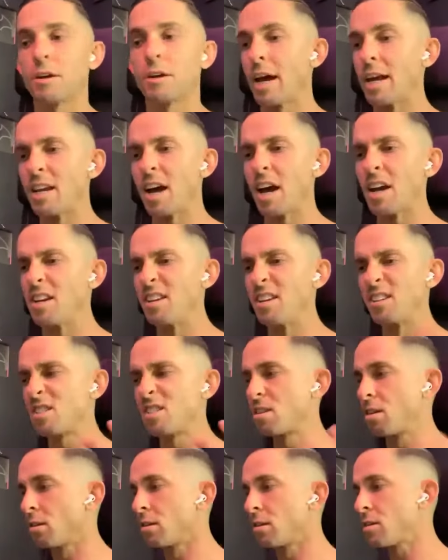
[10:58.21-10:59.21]
And I
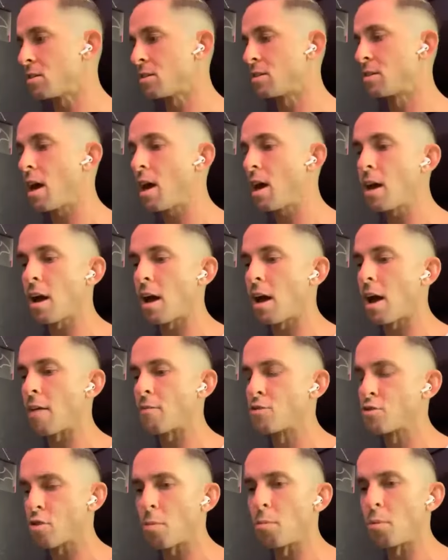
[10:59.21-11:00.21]
still to this day, I have
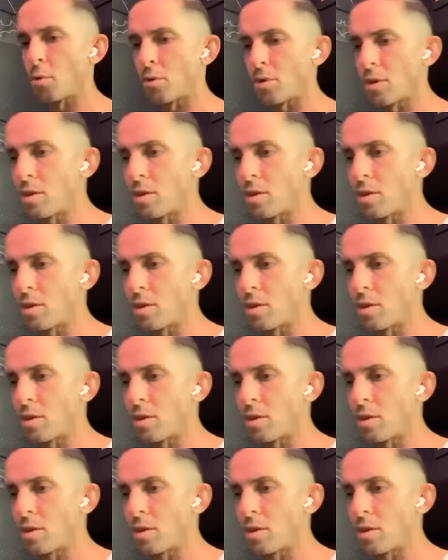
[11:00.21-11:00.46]
trouble with